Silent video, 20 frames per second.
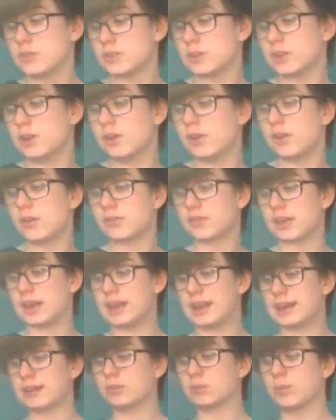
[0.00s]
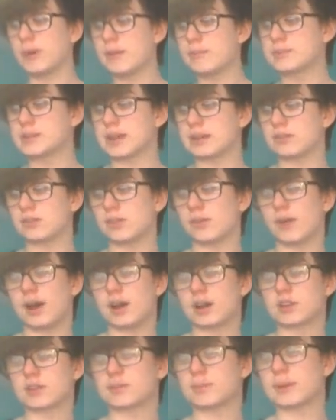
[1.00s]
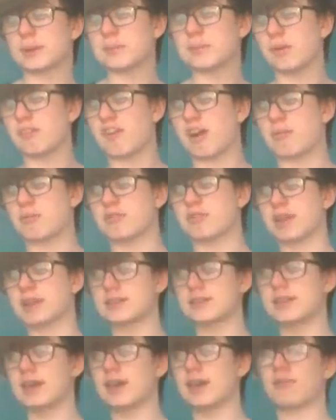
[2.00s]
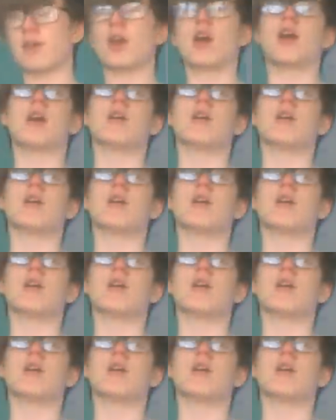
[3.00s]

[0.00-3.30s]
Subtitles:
So the Lords are less whipped and so arguably more representative.